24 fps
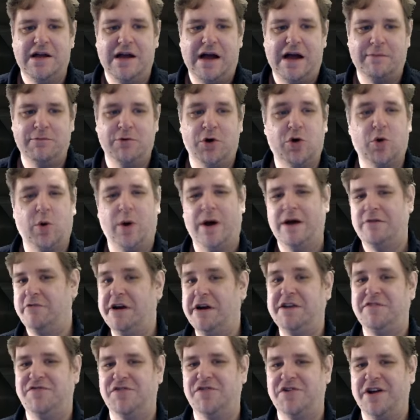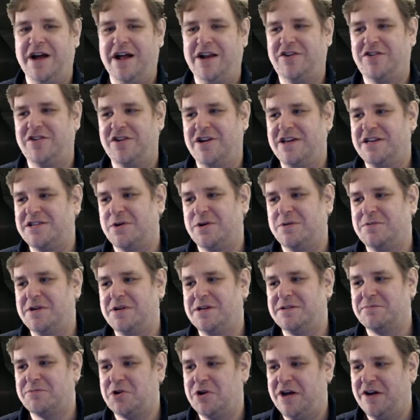I'm not quite ready for it actually, so I'm,
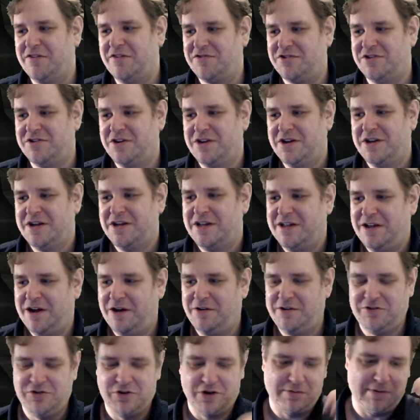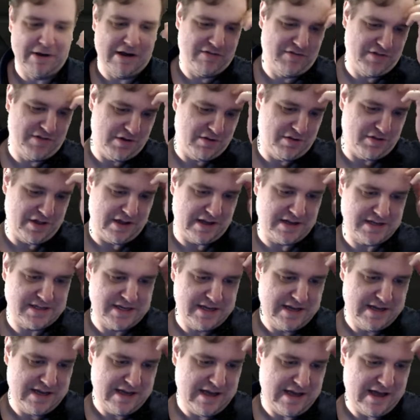I'm going to have to only talk about a few things.
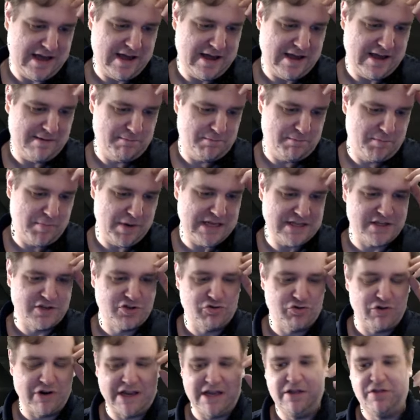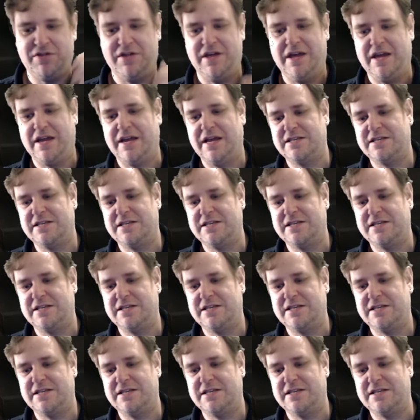Uh, it's a tricky thing.